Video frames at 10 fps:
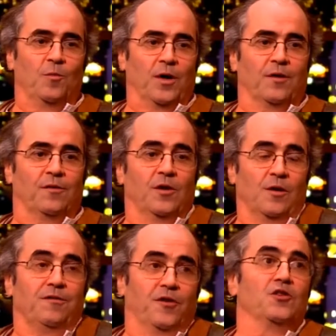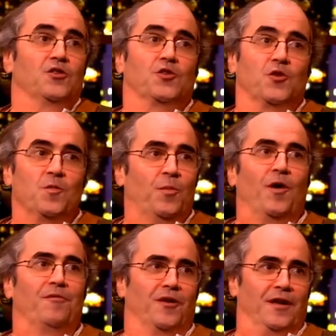one of her first true
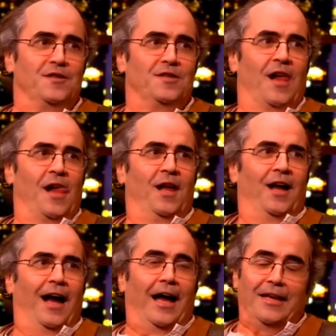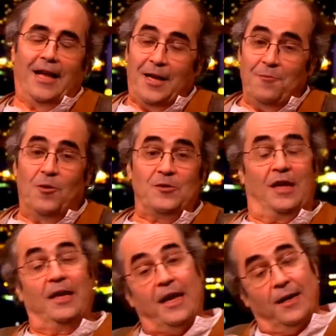boyfriends, and he was...
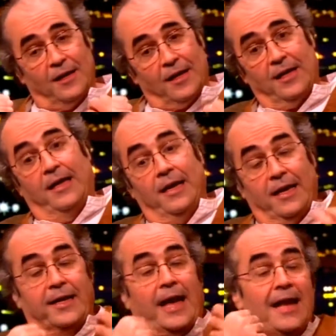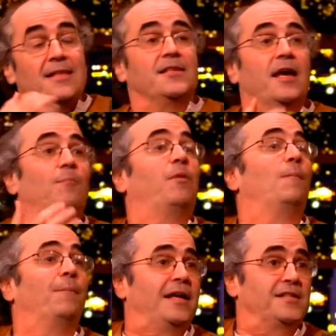it can sound
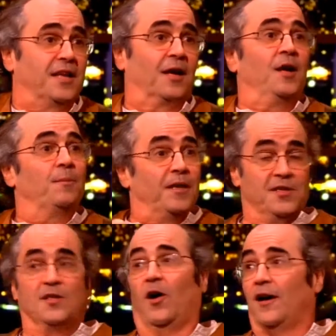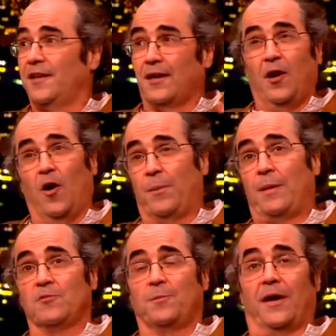bombastic, but it's not. I think a lot of
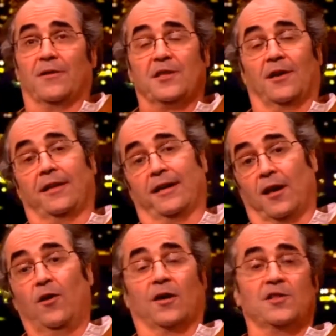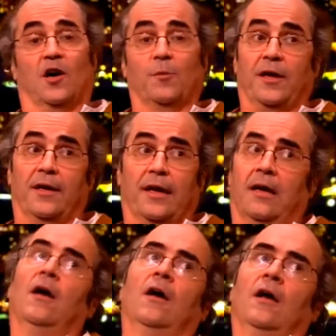people's parents are like that, and a lot of the time we hear now,
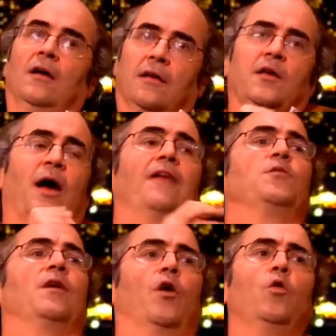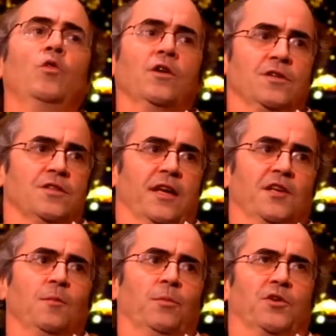you have to have ogres in
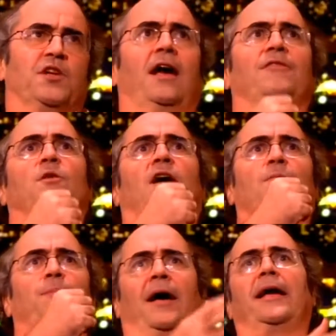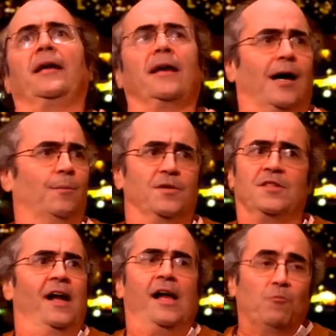your books, you have to have pain cupboards.
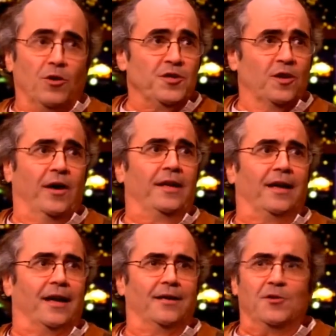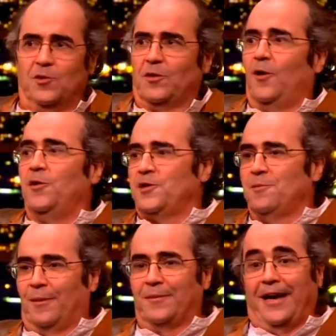It wasn't like that. You took notice of your
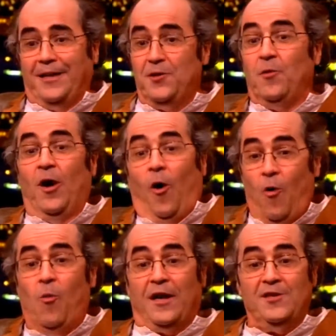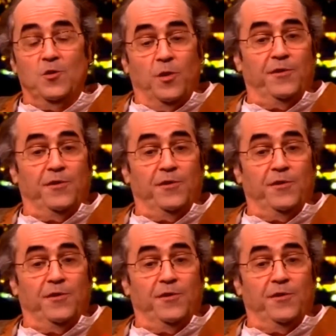mum and dad, and you always knew if